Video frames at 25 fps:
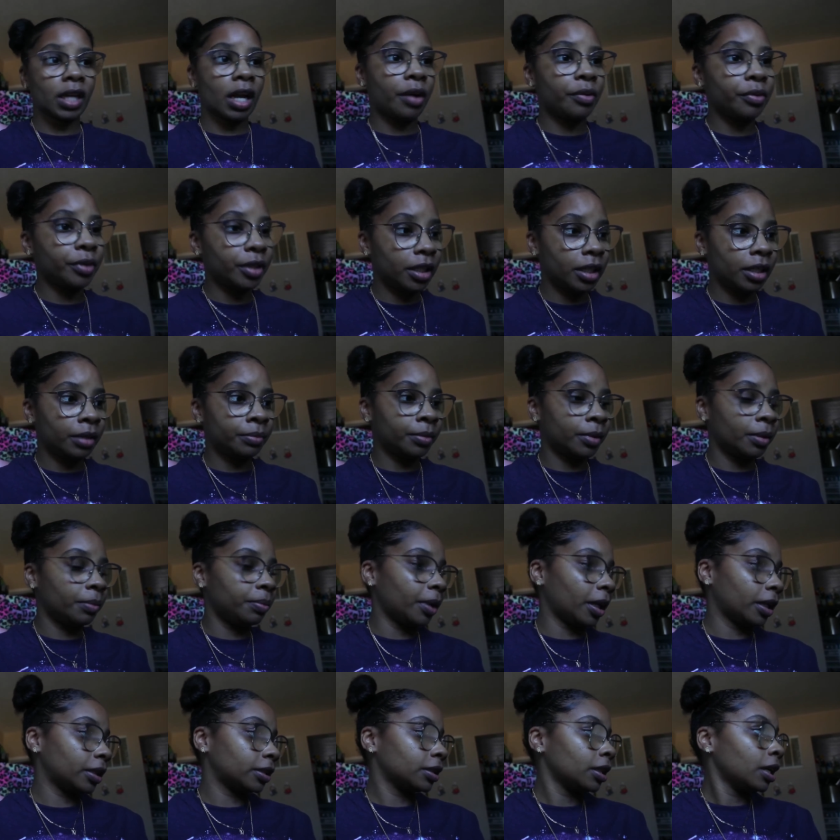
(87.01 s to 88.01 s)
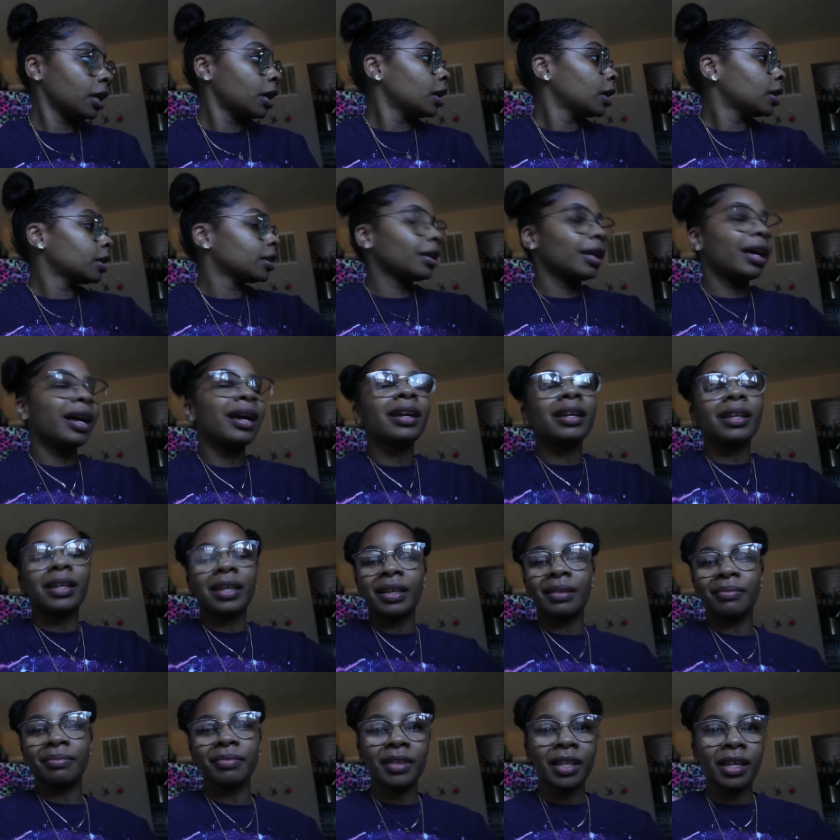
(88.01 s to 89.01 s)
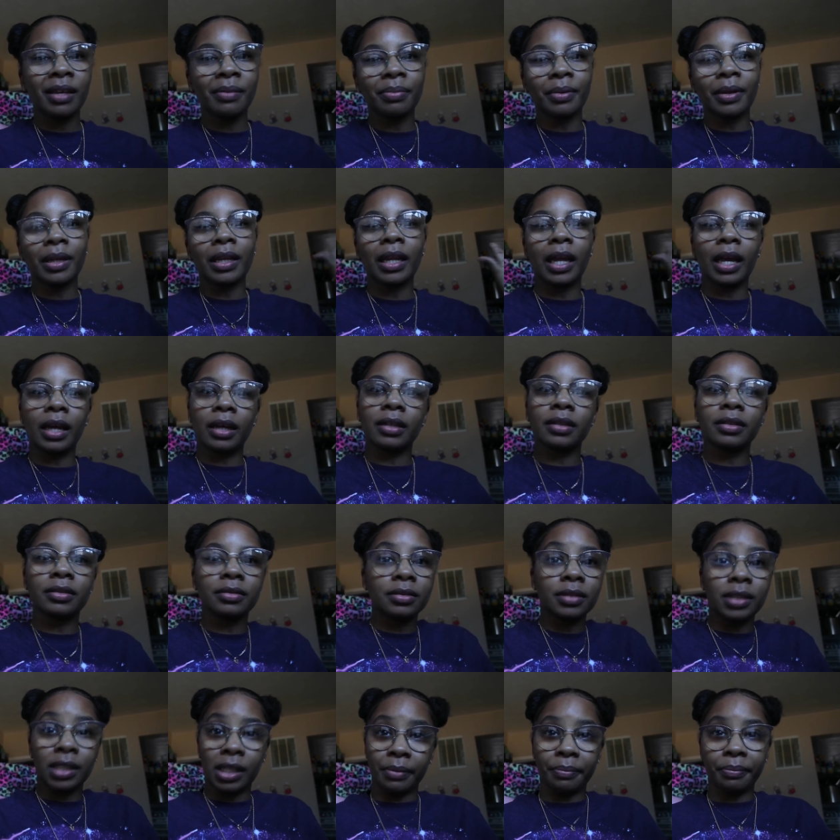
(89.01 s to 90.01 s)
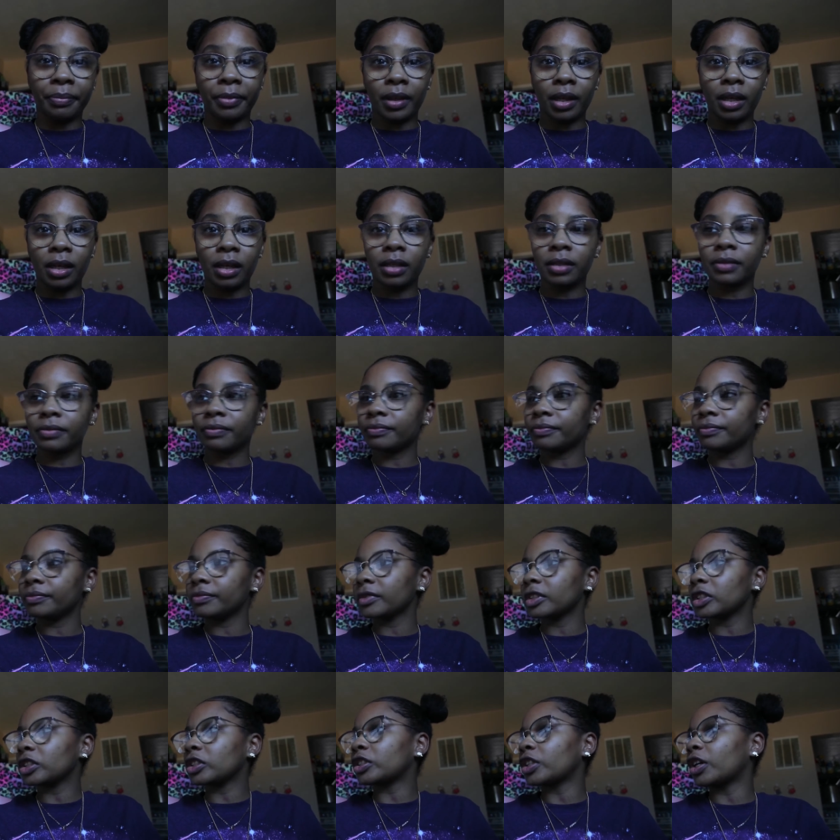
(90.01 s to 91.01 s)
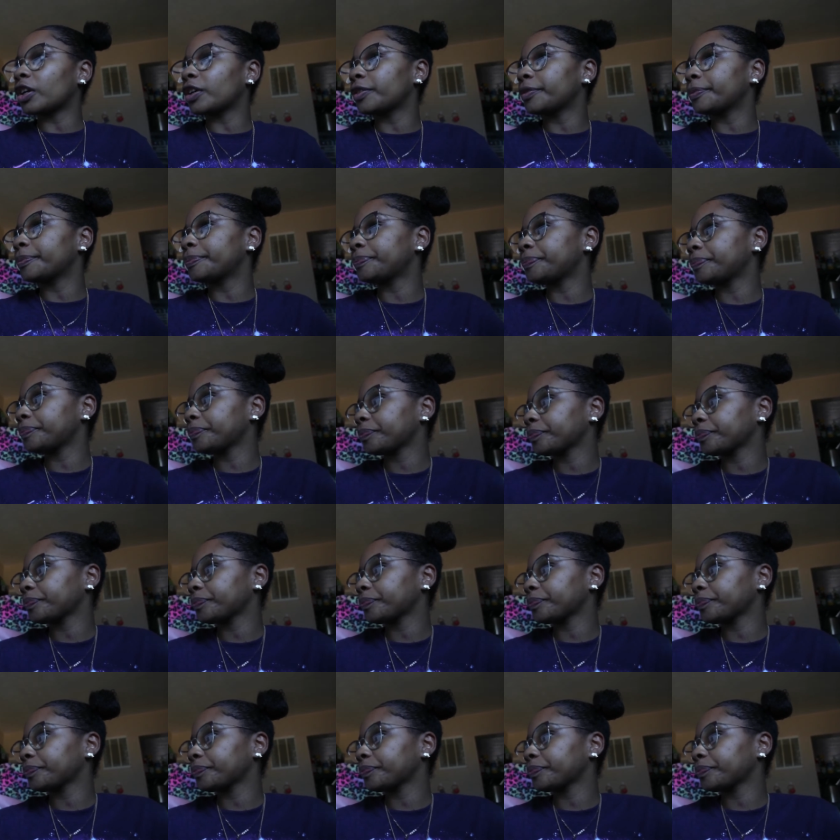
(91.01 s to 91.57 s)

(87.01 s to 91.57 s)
I want an empty place. Not empty, but like empty. So